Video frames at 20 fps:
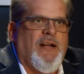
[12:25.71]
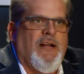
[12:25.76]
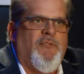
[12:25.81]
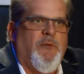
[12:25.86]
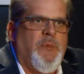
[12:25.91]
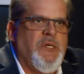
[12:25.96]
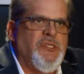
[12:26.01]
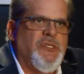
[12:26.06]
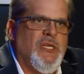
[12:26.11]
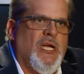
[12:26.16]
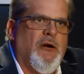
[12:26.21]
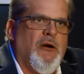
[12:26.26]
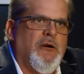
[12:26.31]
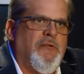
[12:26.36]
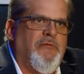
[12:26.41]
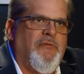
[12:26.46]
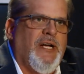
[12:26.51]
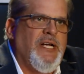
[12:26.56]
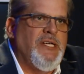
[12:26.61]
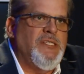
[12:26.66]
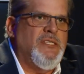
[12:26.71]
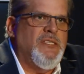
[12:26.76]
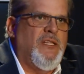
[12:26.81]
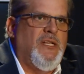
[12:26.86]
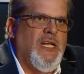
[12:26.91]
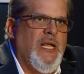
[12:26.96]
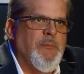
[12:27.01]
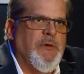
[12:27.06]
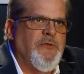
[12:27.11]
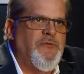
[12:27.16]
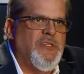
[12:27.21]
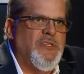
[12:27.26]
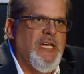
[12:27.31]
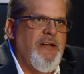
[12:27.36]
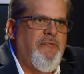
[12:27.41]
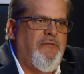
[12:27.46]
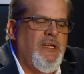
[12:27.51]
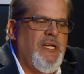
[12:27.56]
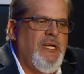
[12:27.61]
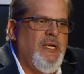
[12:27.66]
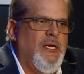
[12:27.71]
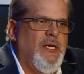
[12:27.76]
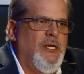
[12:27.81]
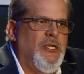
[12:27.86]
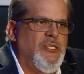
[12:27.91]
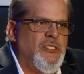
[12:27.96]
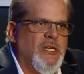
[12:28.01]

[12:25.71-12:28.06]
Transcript: ever be sacrificed in the name of safety mm-hmm.